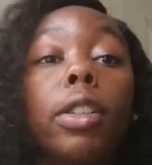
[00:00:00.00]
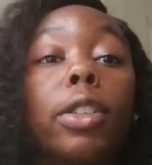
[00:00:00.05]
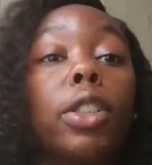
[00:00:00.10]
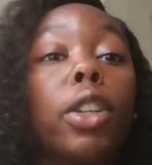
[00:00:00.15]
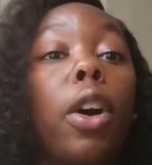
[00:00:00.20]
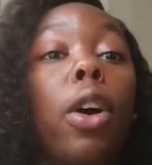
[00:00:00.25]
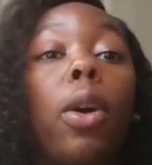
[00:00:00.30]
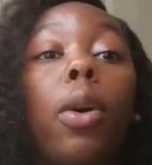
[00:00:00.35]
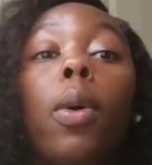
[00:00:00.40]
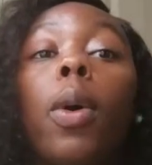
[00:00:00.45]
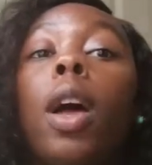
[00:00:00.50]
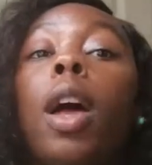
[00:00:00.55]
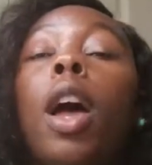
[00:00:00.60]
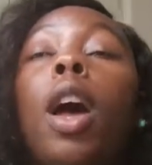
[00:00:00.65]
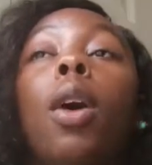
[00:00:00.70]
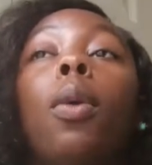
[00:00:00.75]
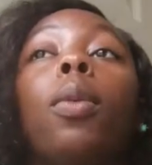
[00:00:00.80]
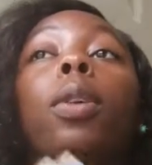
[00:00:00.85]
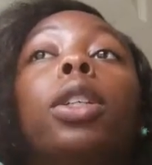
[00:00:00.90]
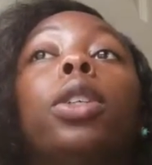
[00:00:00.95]
So
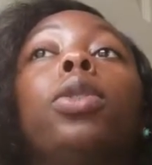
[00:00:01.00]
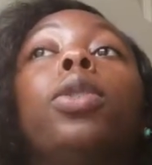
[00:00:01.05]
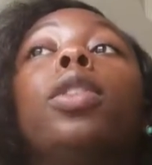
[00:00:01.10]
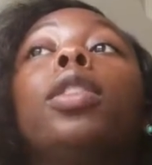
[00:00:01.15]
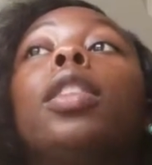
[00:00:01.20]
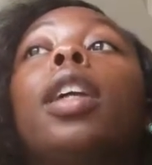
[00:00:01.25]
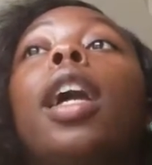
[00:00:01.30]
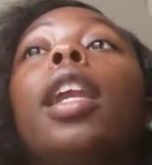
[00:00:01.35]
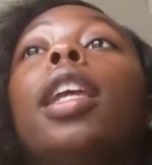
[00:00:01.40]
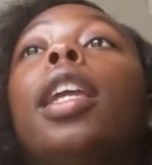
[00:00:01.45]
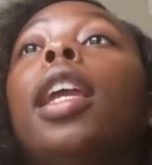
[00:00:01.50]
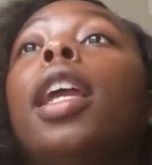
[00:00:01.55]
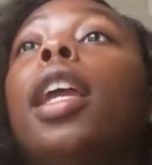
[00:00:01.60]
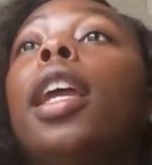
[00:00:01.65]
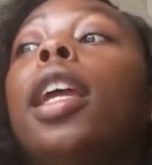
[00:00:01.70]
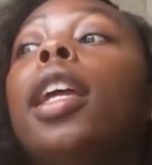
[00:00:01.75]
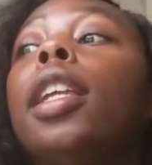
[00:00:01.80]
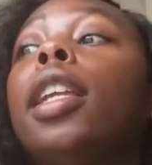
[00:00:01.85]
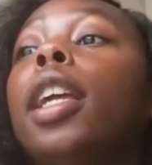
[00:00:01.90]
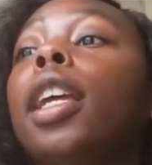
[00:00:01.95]
when you
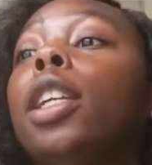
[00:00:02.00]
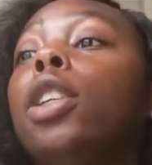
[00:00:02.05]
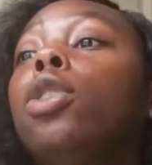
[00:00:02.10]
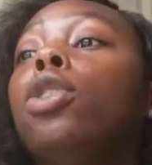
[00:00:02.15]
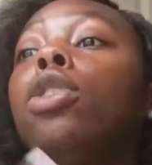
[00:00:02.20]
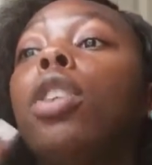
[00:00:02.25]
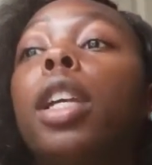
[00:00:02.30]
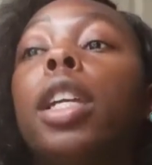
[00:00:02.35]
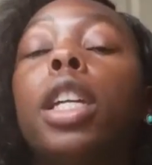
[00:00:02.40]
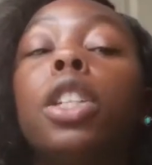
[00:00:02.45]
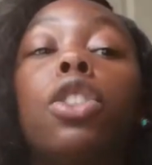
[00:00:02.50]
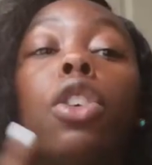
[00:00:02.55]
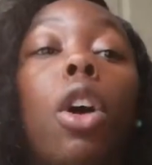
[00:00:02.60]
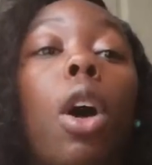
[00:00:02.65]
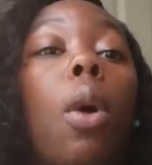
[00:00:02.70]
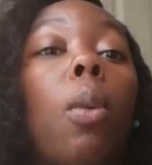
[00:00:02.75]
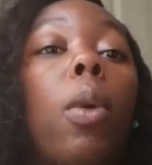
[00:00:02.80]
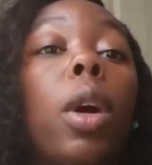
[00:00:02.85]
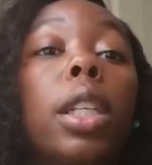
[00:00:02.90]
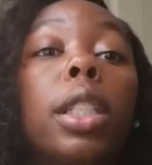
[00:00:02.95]
studying and you trying to get your
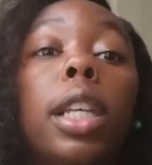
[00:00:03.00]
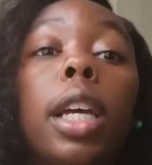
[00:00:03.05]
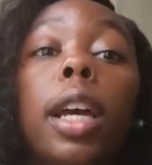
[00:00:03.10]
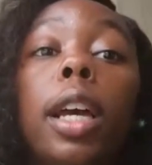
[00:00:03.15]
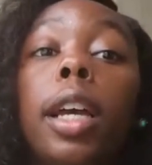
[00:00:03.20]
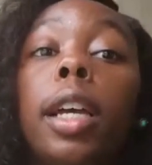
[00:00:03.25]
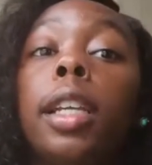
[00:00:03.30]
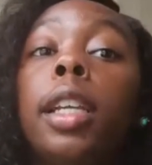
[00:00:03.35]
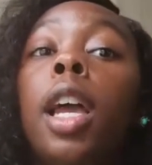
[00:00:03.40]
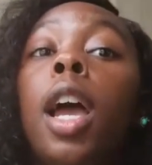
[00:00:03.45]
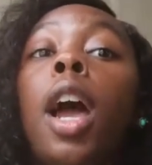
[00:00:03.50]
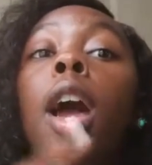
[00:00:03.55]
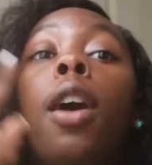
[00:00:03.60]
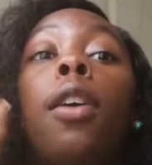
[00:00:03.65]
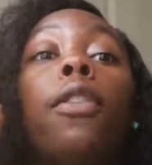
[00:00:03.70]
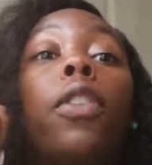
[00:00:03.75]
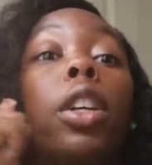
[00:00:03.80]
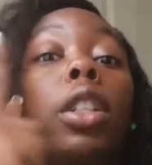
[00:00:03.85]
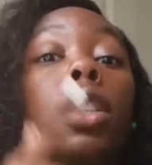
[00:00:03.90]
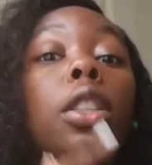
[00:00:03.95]
homework done,
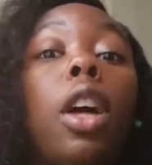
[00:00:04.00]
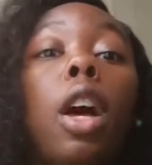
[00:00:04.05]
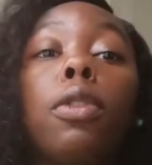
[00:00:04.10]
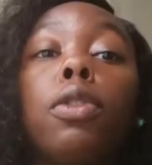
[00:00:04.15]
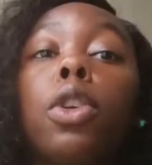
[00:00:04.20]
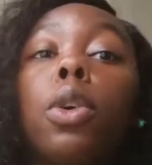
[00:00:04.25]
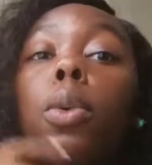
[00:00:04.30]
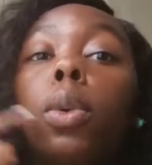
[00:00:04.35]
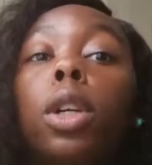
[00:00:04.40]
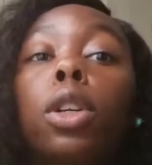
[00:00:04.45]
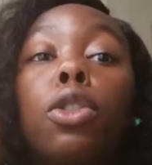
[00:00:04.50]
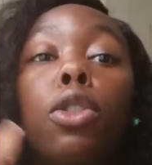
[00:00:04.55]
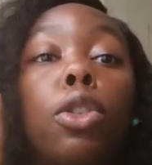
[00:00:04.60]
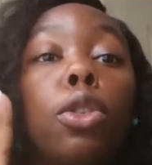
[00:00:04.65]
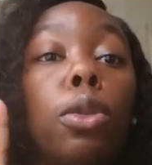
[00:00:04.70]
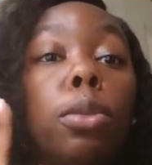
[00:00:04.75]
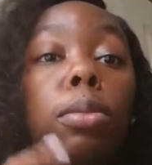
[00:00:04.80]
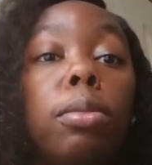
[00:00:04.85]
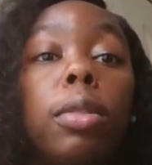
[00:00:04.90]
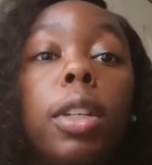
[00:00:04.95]
first off, do it with a
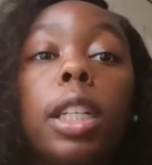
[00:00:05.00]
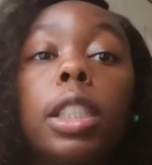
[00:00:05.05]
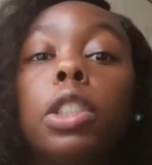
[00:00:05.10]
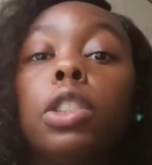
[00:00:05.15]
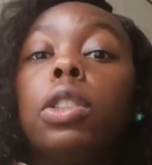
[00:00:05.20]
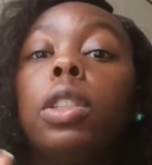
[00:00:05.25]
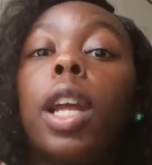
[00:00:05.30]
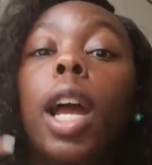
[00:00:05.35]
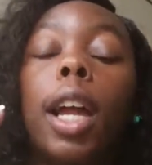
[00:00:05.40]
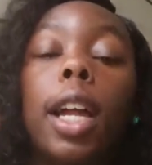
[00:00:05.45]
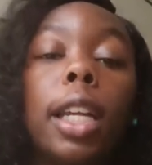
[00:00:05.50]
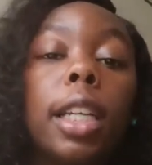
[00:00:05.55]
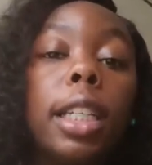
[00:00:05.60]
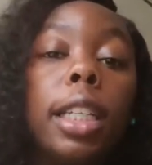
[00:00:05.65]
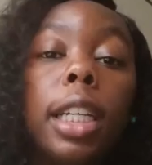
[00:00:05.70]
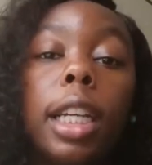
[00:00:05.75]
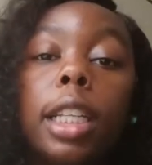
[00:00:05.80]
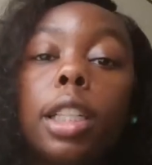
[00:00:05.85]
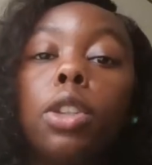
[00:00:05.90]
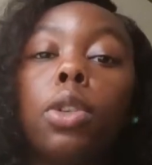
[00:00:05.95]
group, because you're not going to
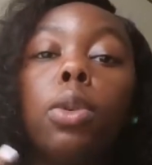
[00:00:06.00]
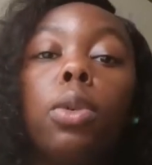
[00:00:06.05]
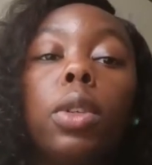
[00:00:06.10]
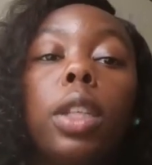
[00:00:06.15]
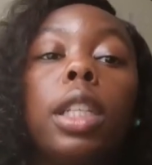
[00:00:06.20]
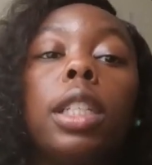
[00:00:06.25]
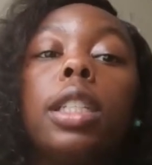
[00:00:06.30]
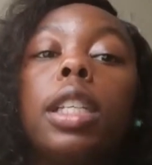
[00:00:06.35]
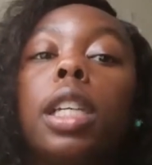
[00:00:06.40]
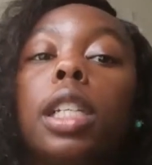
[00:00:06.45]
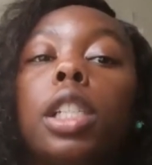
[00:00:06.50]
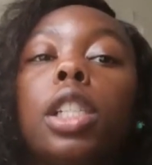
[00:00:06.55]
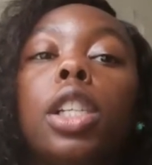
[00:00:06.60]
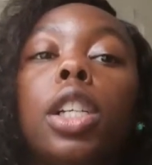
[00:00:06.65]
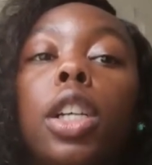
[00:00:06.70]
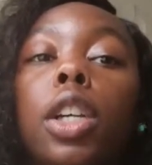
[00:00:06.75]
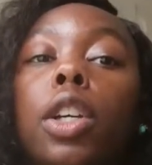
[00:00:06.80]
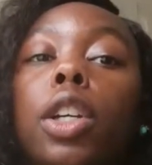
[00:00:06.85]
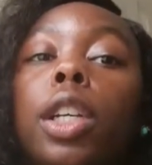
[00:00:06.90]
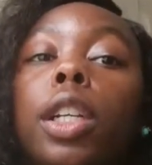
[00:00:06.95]
get through this
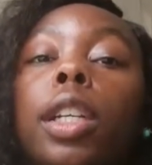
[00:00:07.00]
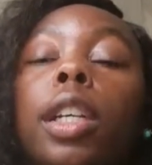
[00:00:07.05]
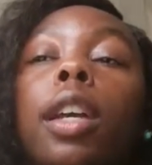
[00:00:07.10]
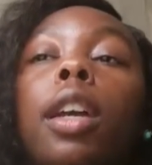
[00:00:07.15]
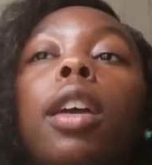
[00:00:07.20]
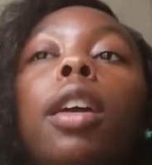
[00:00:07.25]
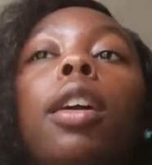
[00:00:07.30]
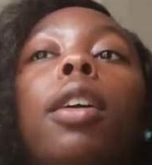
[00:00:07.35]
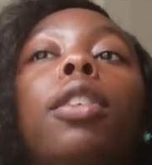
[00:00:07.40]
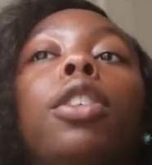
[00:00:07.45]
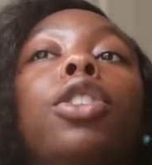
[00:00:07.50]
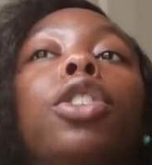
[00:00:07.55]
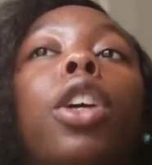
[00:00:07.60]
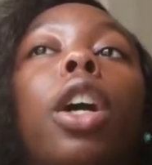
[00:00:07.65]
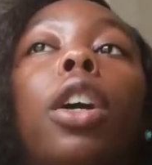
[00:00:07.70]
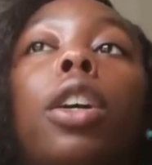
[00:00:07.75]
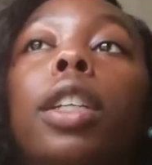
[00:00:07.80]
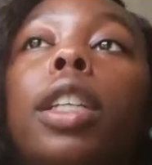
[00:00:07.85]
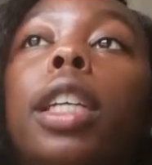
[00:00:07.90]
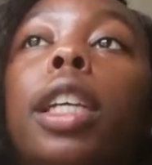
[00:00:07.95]
engineering
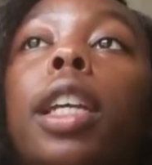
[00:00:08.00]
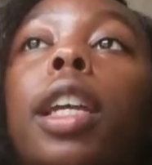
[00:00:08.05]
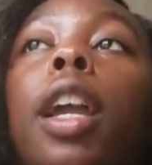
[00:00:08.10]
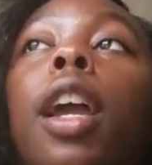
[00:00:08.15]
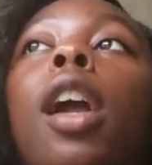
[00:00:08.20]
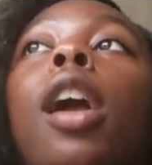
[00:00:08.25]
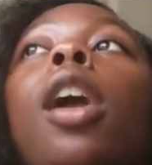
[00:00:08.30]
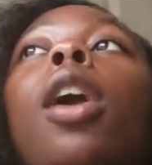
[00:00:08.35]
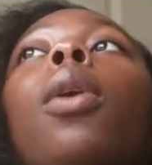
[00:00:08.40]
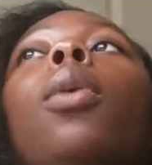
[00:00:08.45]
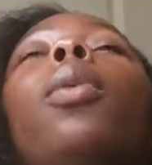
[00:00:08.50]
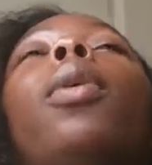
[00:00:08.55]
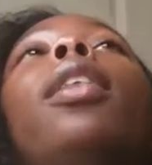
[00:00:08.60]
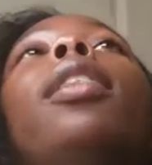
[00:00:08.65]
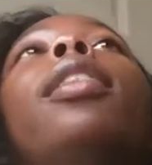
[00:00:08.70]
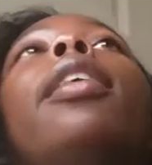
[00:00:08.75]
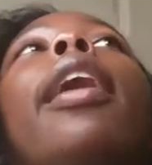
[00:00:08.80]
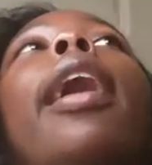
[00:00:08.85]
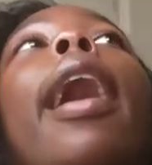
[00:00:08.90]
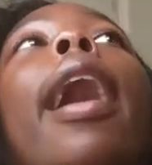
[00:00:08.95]
journey
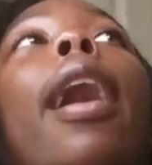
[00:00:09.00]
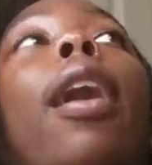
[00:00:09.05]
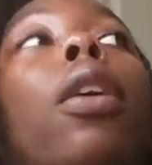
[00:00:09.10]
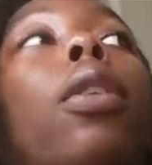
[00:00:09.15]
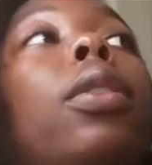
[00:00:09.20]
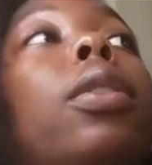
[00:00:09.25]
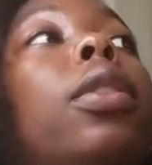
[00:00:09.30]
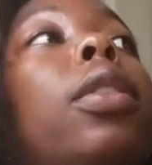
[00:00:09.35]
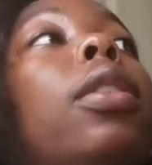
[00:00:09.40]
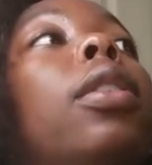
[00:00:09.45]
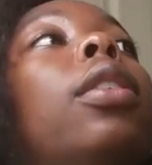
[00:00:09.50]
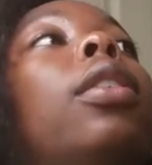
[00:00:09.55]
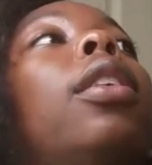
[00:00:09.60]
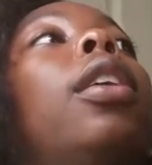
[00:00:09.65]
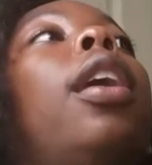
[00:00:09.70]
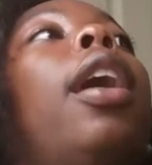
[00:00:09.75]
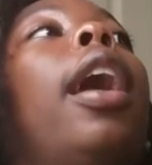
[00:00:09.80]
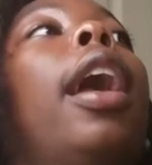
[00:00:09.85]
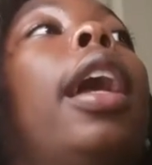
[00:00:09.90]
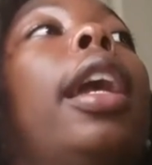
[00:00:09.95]
without
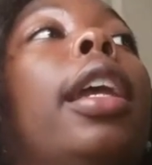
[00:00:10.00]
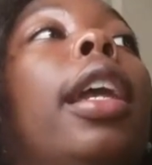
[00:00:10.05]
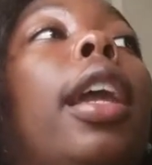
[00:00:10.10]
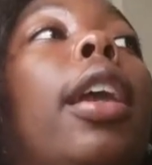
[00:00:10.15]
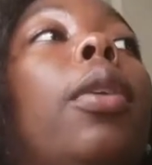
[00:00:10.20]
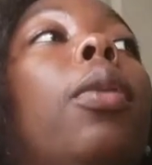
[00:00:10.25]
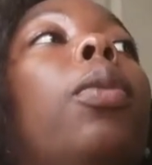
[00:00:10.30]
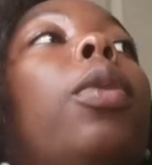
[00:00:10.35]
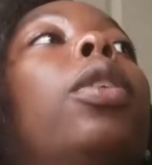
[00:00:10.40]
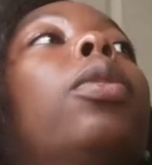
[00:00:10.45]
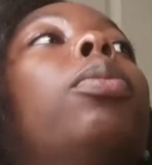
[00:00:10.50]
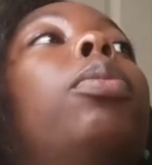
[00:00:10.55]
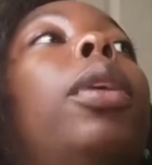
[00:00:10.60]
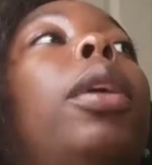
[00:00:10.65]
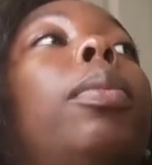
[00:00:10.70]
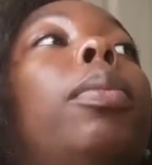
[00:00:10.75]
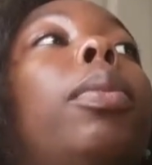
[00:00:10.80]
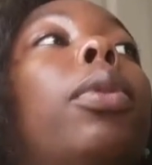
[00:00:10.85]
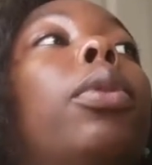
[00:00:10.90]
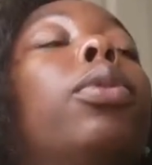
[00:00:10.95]
hanging with
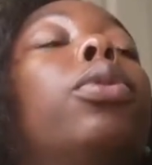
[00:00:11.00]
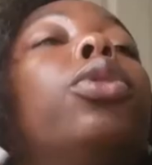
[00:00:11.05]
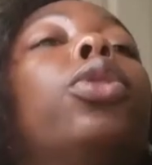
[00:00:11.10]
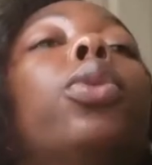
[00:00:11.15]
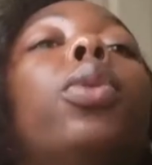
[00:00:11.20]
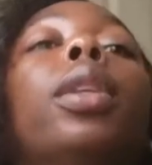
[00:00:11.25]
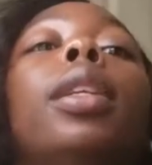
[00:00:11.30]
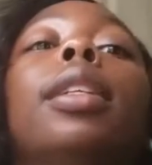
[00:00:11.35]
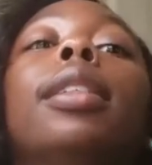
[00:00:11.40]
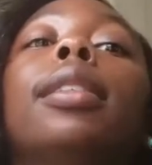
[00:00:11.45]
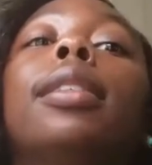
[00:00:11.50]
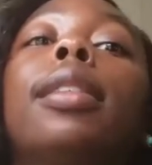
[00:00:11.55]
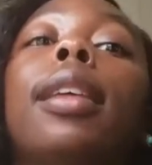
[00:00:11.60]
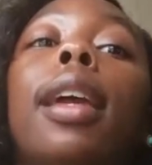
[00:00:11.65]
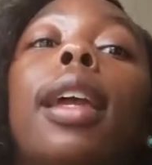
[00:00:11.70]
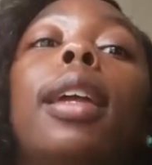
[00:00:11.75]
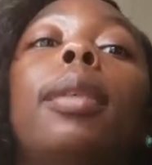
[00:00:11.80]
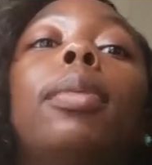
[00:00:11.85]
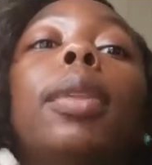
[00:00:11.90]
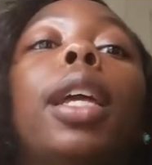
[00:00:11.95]
people doing the
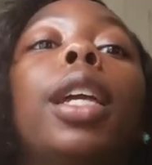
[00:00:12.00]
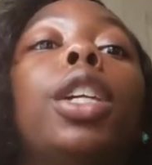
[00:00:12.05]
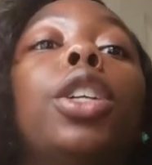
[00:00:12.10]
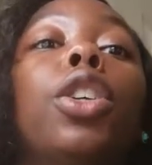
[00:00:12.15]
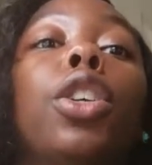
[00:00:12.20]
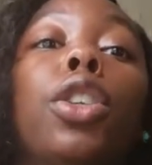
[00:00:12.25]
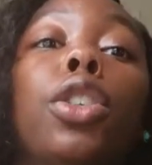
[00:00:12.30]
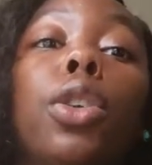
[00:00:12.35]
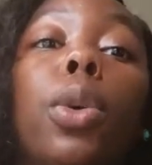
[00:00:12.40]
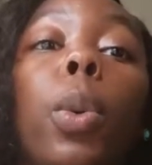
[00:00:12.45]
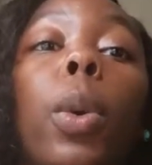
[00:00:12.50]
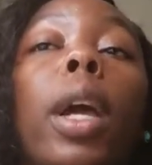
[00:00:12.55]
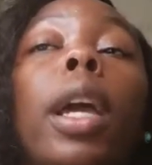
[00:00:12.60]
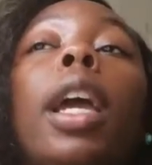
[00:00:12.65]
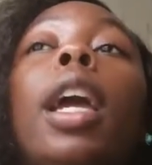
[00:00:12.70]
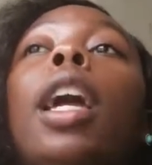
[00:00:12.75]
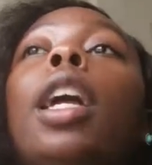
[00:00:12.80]
same thing you're doing.